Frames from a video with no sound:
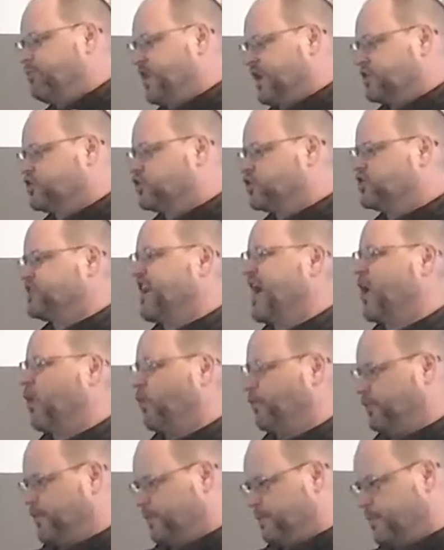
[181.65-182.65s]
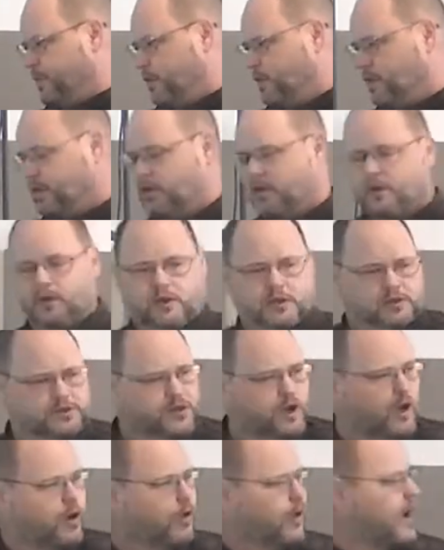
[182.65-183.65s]
pictures help.
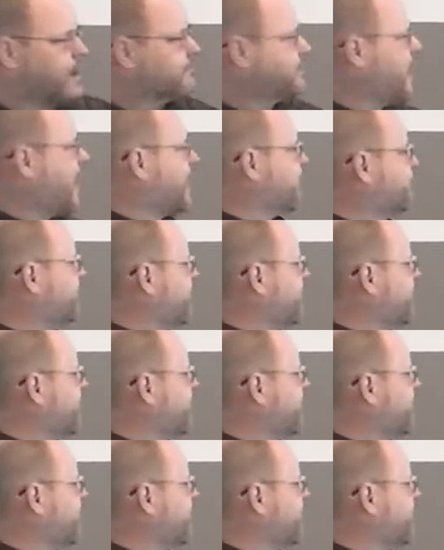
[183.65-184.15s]
So I've got a